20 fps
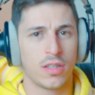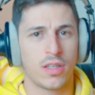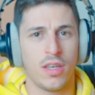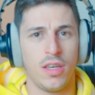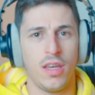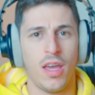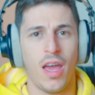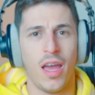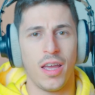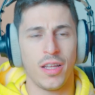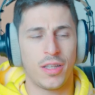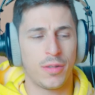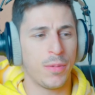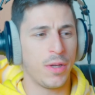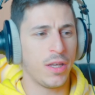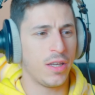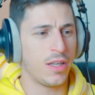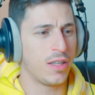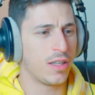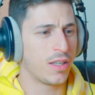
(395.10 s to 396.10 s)
She ate
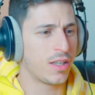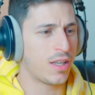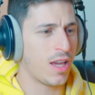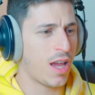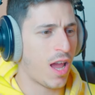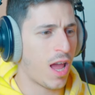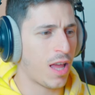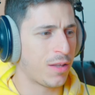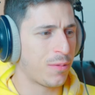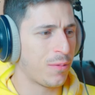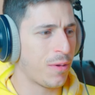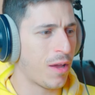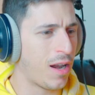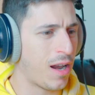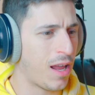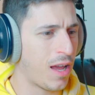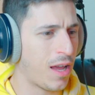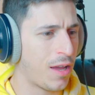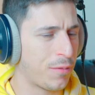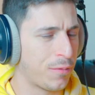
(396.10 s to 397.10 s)
me! She ate me
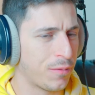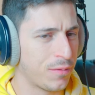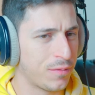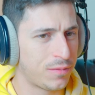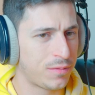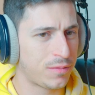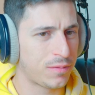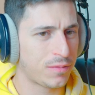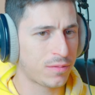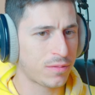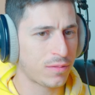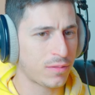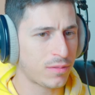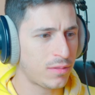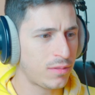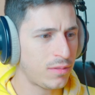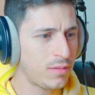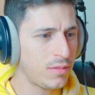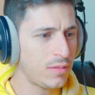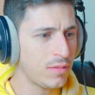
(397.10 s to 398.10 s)
alive!
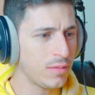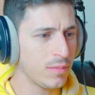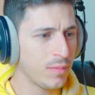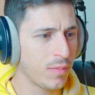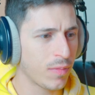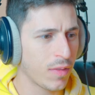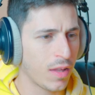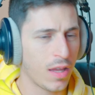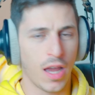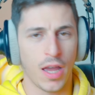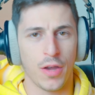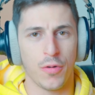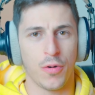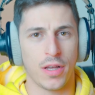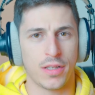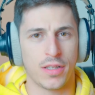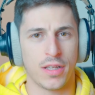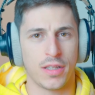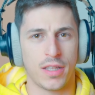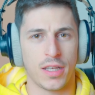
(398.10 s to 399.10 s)
I
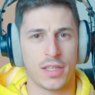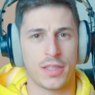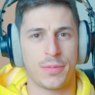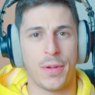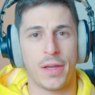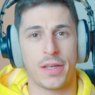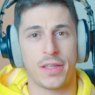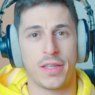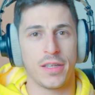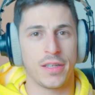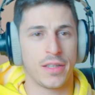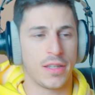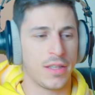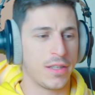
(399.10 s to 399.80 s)
wasn't expecting